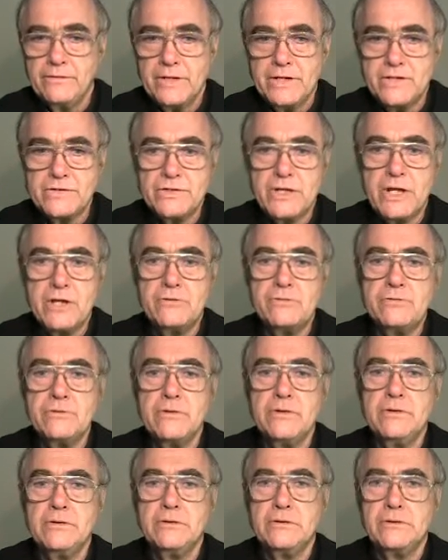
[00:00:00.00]
They
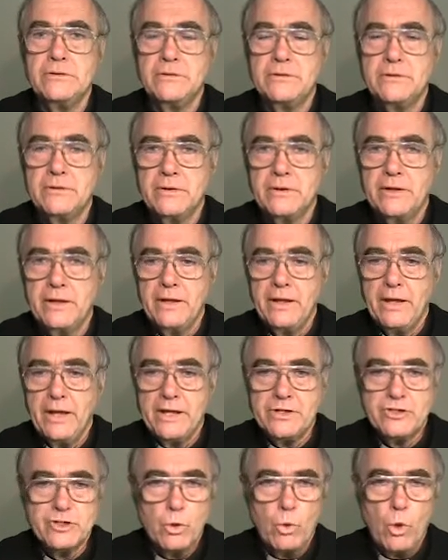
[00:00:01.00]
sinned,
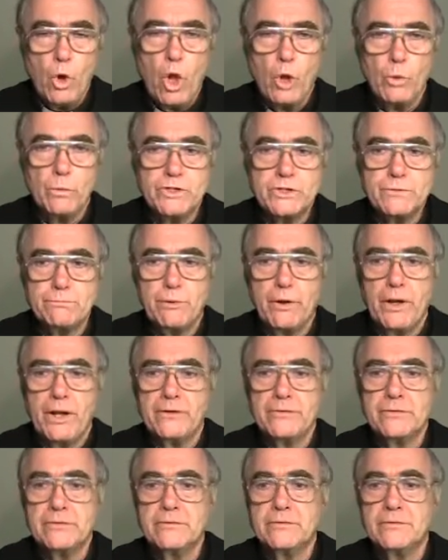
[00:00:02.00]
and so all was
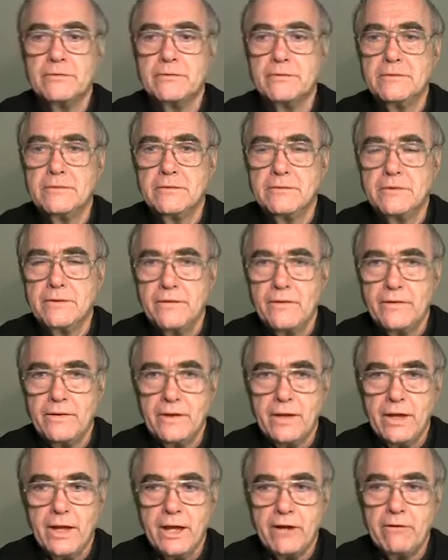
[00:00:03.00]
spoilt.
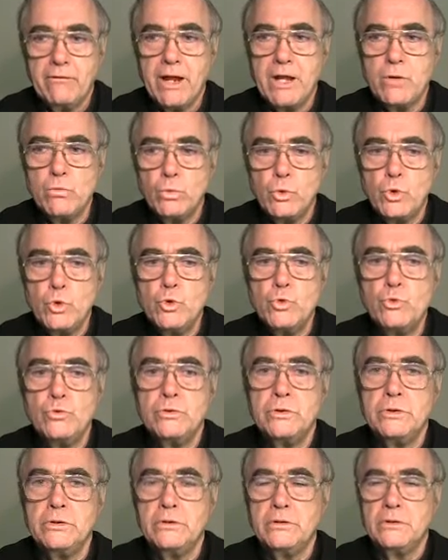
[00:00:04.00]
A great
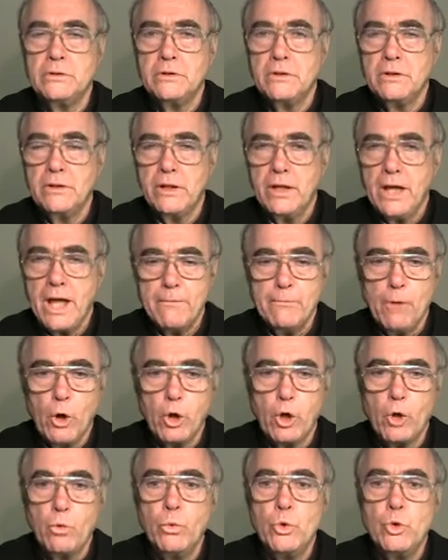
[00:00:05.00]
wound, a
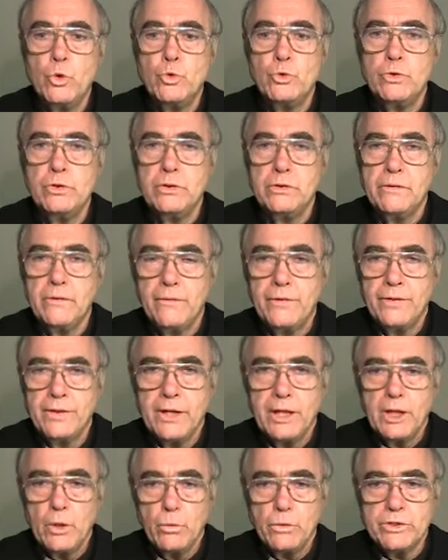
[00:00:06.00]
mortal wound,
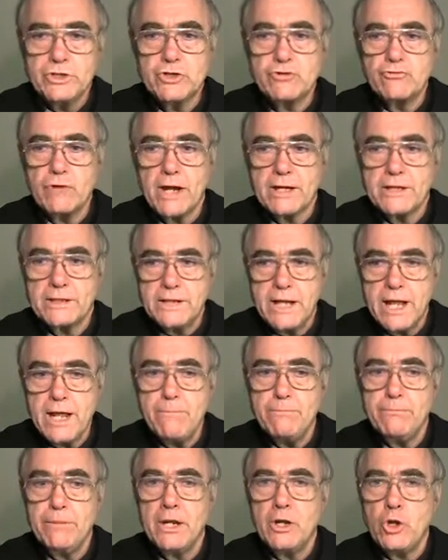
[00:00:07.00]
was struck
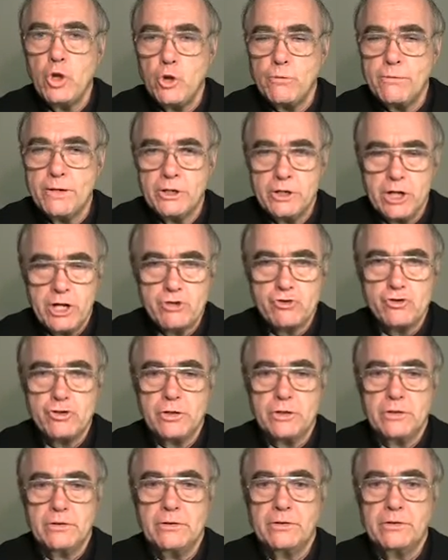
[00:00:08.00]
deep in human nature.